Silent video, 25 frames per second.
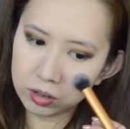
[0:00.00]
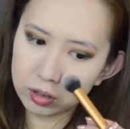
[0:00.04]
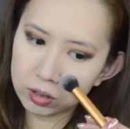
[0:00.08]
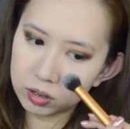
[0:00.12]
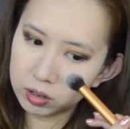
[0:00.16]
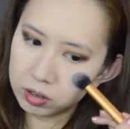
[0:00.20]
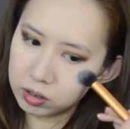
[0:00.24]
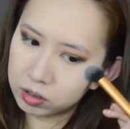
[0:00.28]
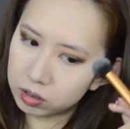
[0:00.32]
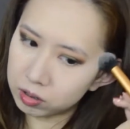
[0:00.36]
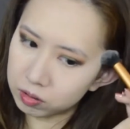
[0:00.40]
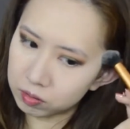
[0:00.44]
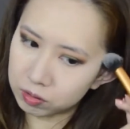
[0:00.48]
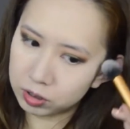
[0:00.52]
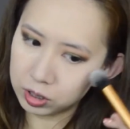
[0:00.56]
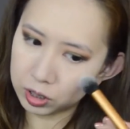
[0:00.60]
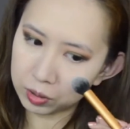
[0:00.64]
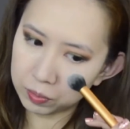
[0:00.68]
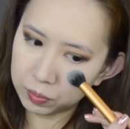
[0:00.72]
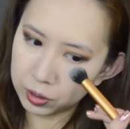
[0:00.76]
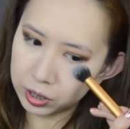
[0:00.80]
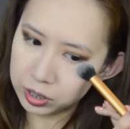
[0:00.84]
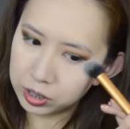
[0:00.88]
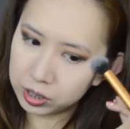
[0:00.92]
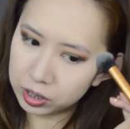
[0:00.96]
So just
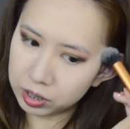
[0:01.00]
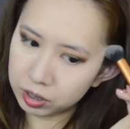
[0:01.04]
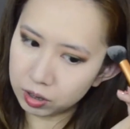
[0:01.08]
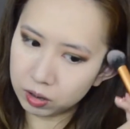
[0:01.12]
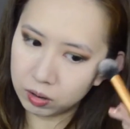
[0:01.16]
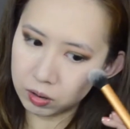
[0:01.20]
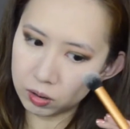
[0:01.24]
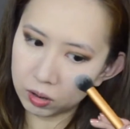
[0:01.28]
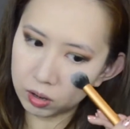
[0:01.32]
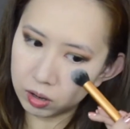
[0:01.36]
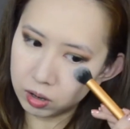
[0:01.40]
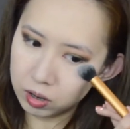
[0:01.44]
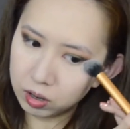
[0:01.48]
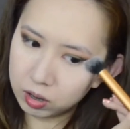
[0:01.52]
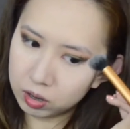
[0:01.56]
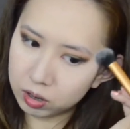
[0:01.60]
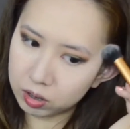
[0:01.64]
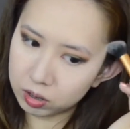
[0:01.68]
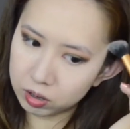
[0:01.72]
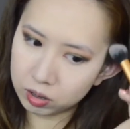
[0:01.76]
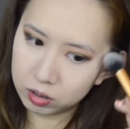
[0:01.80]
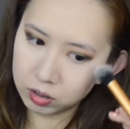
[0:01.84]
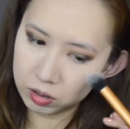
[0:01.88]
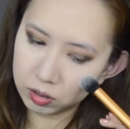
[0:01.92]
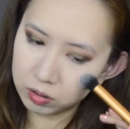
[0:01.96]
brush it all
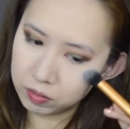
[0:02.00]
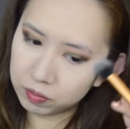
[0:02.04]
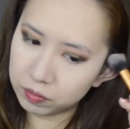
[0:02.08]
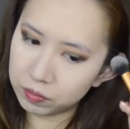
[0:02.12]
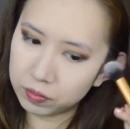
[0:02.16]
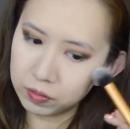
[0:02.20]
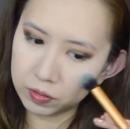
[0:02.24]
off.